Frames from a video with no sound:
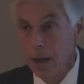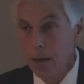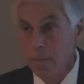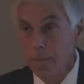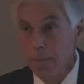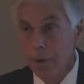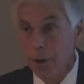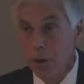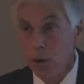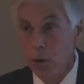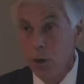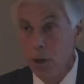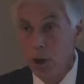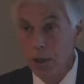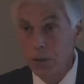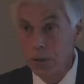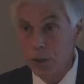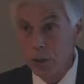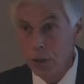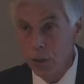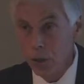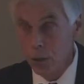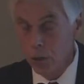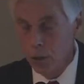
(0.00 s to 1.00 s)
But all
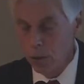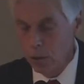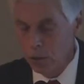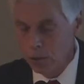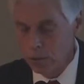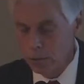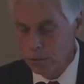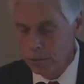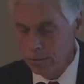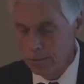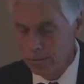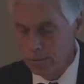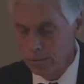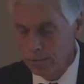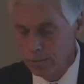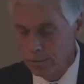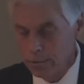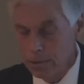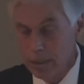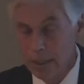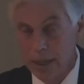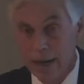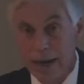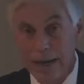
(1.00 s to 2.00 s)
told,
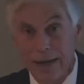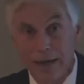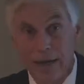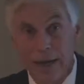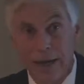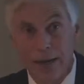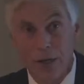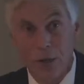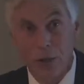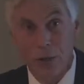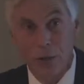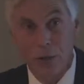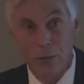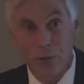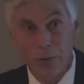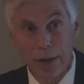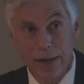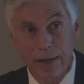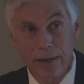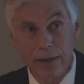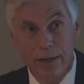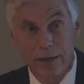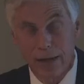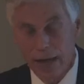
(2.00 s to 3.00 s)
I'd like you to
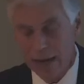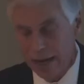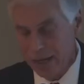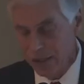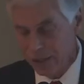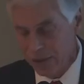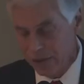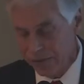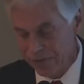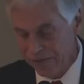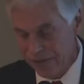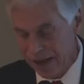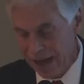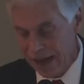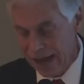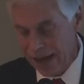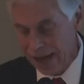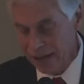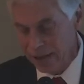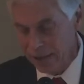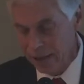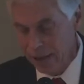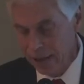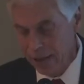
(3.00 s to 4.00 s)
recognize the
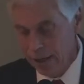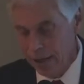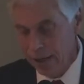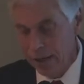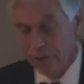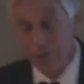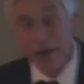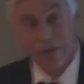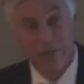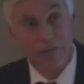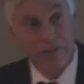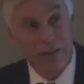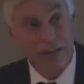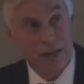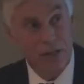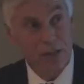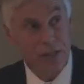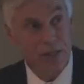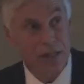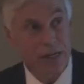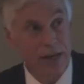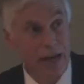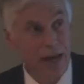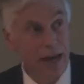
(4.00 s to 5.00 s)
fact that
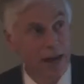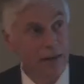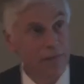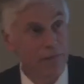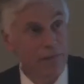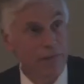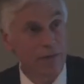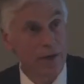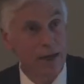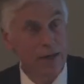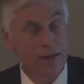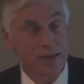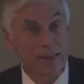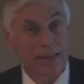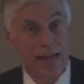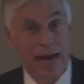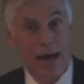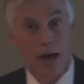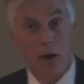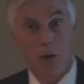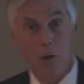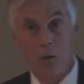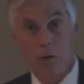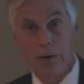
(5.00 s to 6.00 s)
VCF has
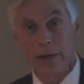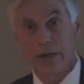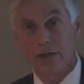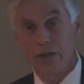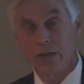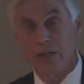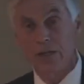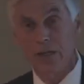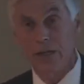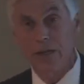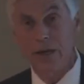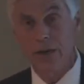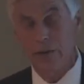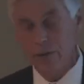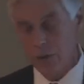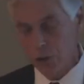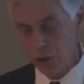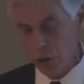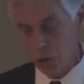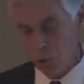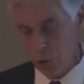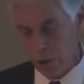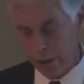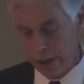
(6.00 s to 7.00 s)
now exceeded the
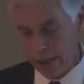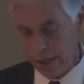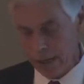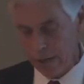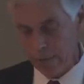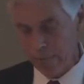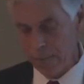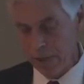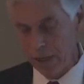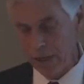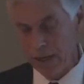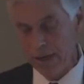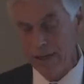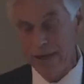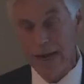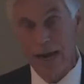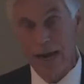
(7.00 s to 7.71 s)
$20 million